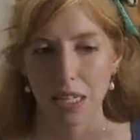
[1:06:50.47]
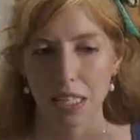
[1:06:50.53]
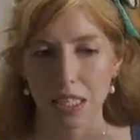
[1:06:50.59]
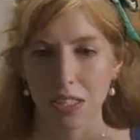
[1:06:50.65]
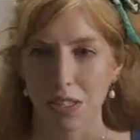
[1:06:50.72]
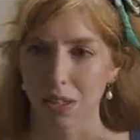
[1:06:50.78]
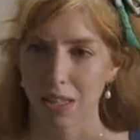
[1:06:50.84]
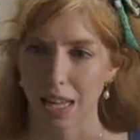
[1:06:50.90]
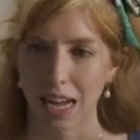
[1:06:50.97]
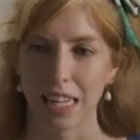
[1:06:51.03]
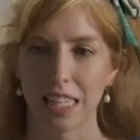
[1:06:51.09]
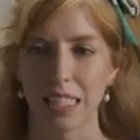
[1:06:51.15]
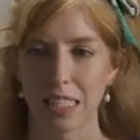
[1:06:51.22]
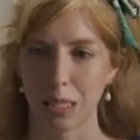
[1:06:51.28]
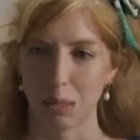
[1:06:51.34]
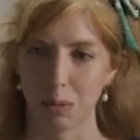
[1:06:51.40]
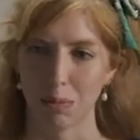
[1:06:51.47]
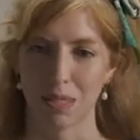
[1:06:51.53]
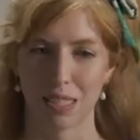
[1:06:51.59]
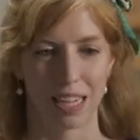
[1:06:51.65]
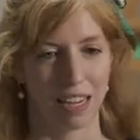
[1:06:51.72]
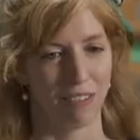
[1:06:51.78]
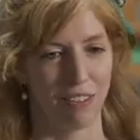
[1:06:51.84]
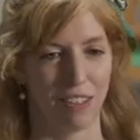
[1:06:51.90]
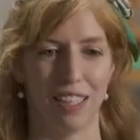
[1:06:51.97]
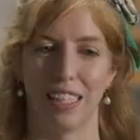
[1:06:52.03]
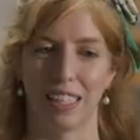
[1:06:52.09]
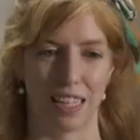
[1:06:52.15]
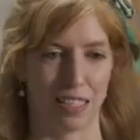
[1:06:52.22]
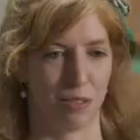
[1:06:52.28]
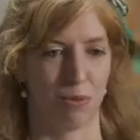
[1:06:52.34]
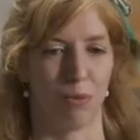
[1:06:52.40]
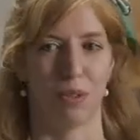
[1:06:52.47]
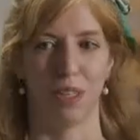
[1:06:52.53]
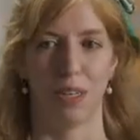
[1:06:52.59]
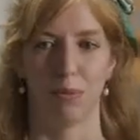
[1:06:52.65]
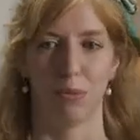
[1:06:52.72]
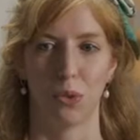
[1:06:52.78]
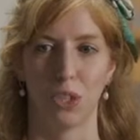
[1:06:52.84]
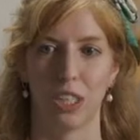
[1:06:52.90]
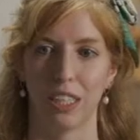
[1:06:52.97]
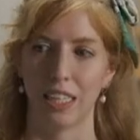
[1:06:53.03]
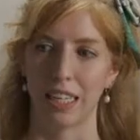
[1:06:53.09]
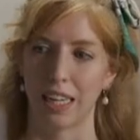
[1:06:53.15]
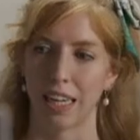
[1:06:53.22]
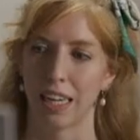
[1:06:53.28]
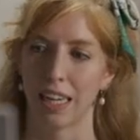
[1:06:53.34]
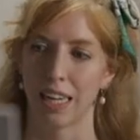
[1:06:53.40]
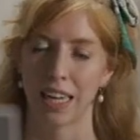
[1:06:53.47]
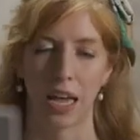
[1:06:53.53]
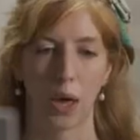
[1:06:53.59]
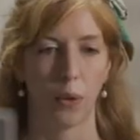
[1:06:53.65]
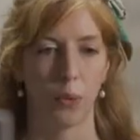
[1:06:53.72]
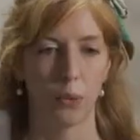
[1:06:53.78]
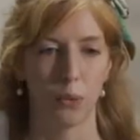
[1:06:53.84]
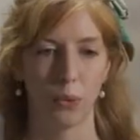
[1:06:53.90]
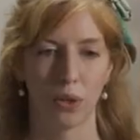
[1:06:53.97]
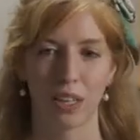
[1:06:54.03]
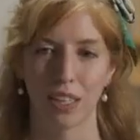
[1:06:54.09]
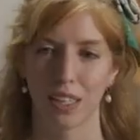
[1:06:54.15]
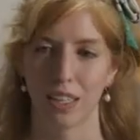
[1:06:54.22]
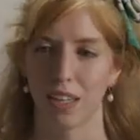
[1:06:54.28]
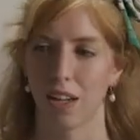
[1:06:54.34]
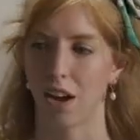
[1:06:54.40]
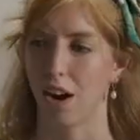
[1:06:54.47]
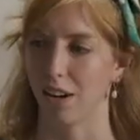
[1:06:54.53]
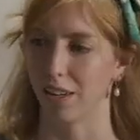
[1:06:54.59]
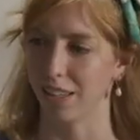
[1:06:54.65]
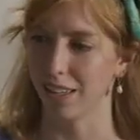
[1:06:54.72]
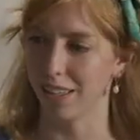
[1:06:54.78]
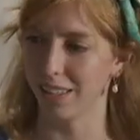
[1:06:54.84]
So that seems, I feel like that's where I'm really hard.